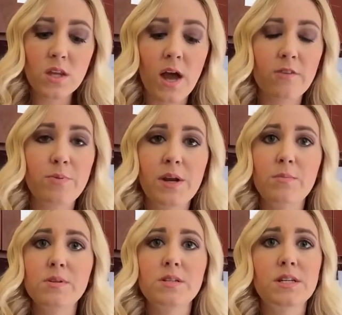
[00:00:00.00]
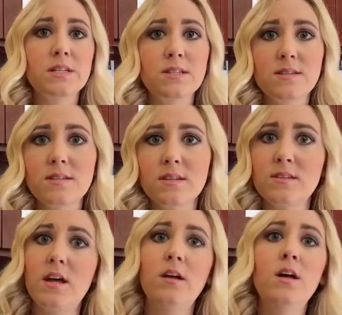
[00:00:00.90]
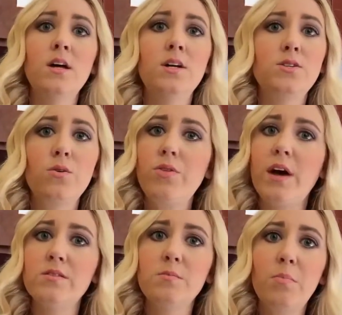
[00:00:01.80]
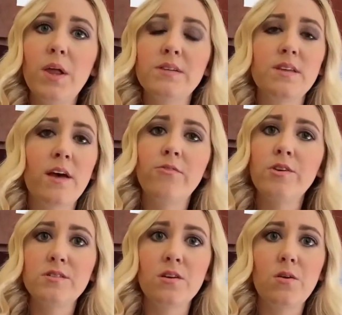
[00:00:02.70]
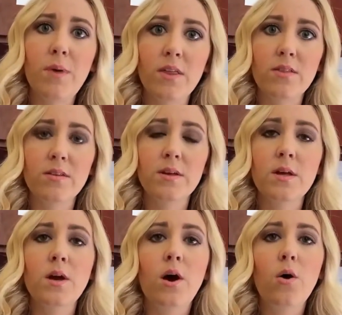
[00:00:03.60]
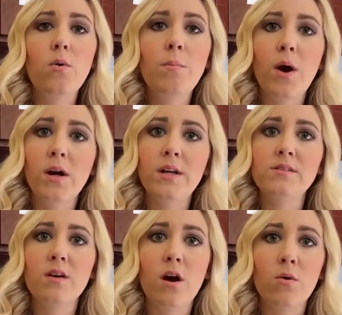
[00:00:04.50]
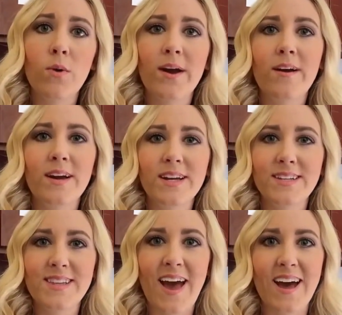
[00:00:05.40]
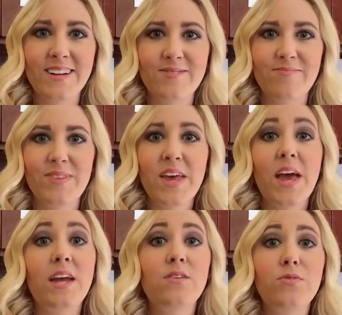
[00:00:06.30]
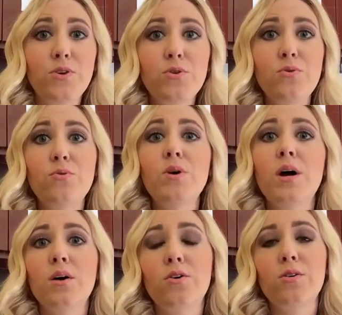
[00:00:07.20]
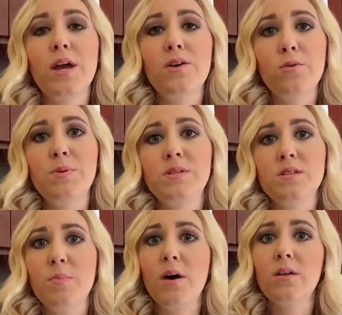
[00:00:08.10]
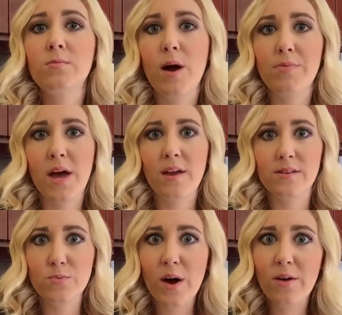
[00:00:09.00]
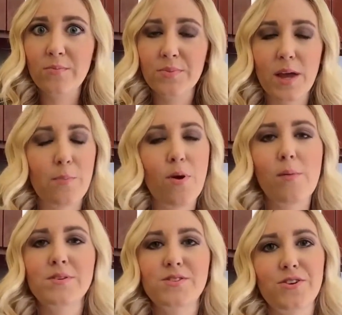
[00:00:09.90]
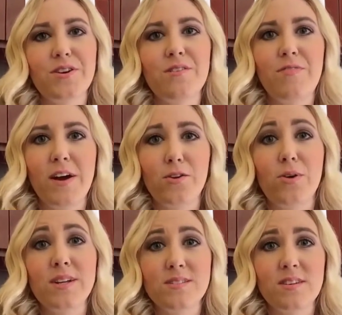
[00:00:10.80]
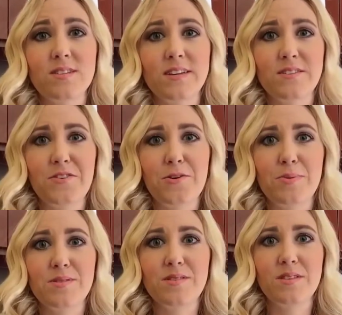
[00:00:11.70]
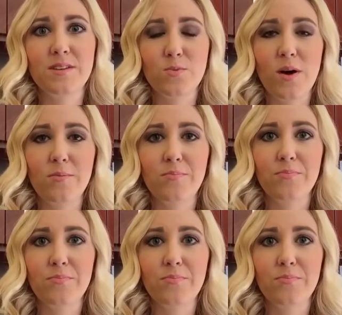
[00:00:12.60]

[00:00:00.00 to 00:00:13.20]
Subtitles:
I've been able to consistently sell 2,000 plus every single month. Home parties are where it's at. And if you create your business model around that as well, I promise you're going to find great success in your business as well.